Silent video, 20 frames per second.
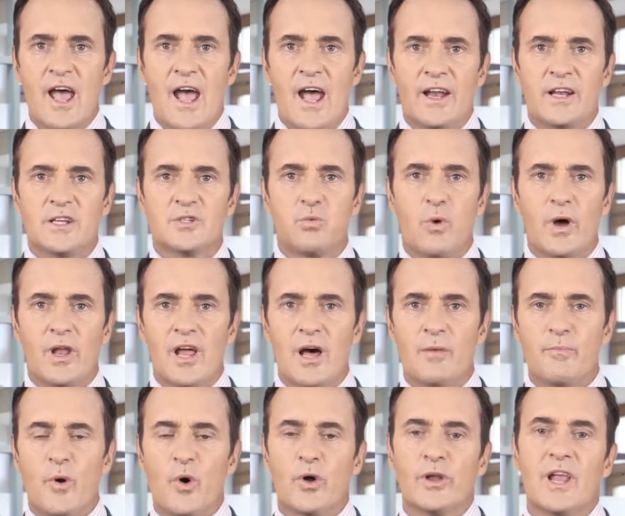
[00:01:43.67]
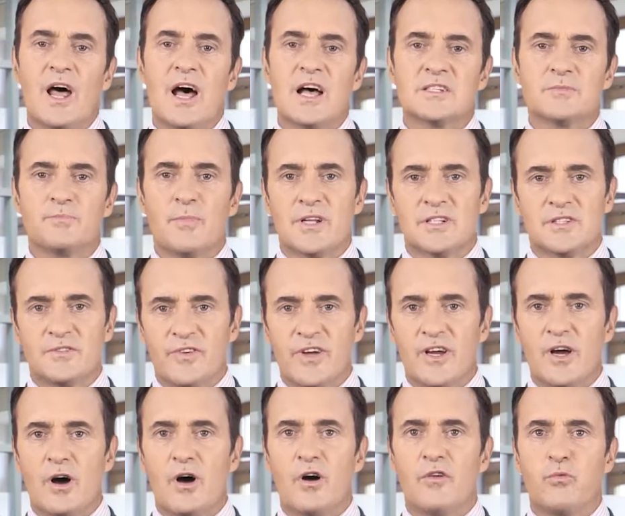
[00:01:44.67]
and is well up on last month's
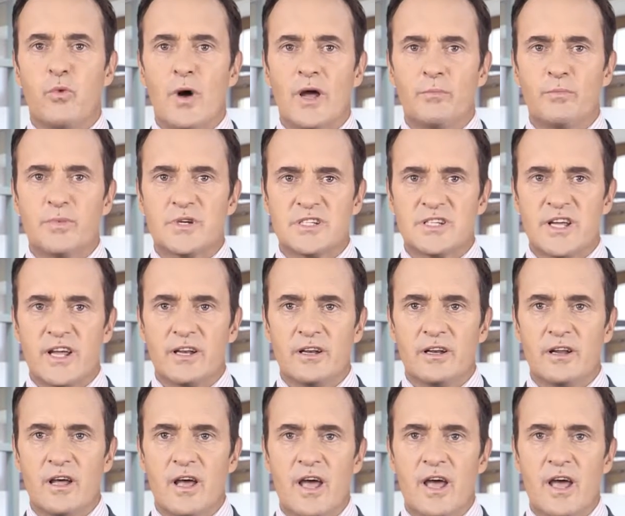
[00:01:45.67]
figure of 1%,